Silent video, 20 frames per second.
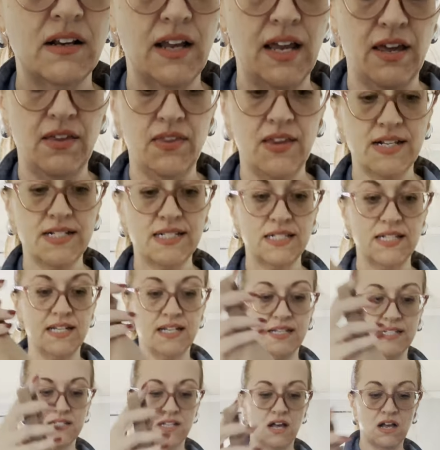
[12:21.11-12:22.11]
And this
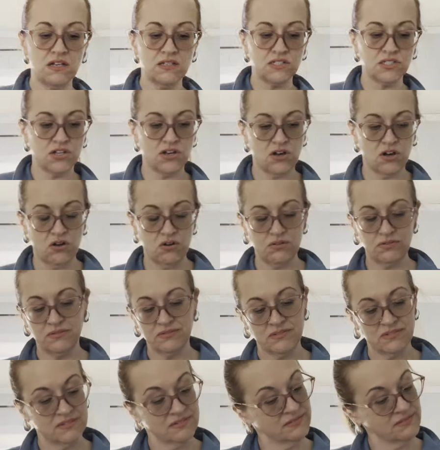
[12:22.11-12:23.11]
is also
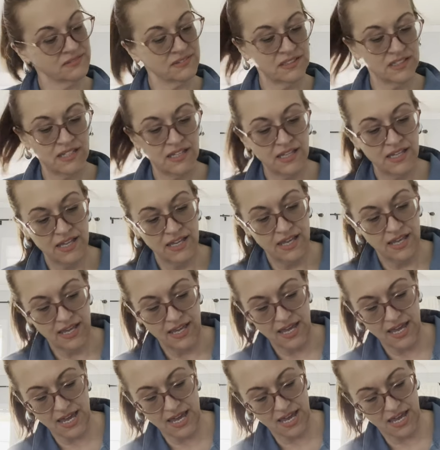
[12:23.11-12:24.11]

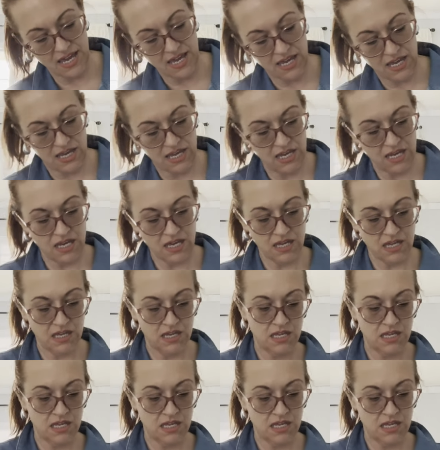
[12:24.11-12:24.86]
a,